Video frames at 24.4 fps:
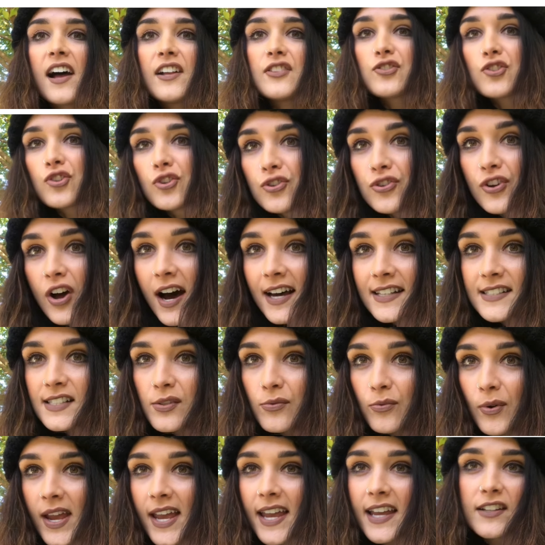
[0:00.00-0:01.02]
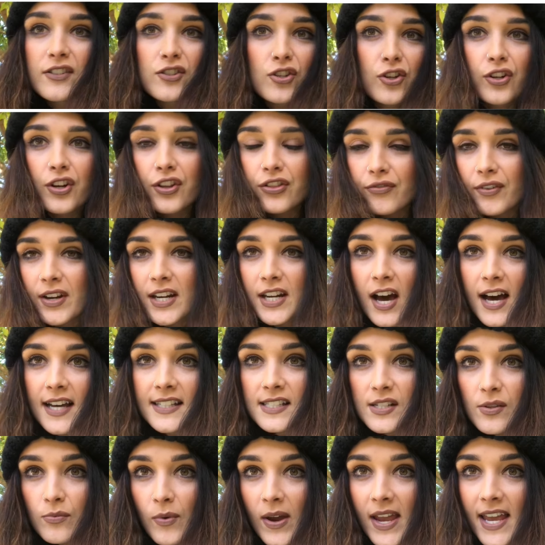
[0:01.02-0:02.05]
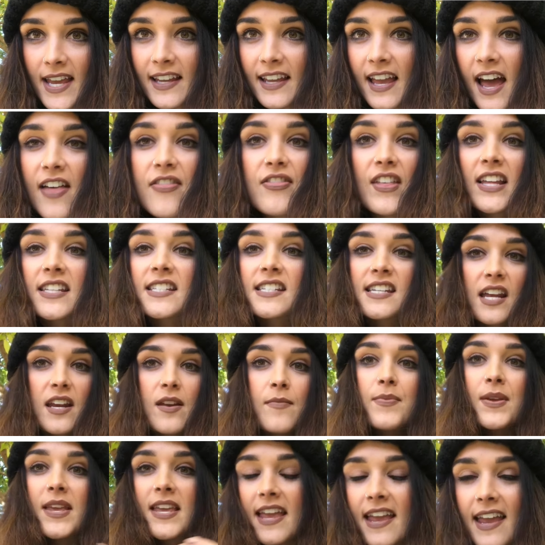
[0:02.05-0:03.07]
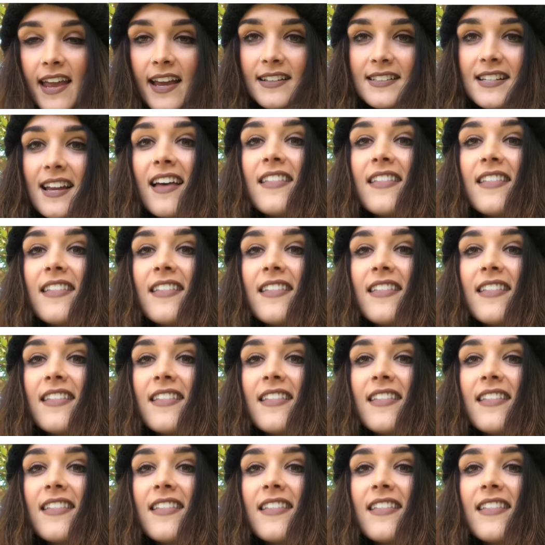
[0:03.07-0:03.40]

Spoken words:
two to three nights a week, and that's going to be it.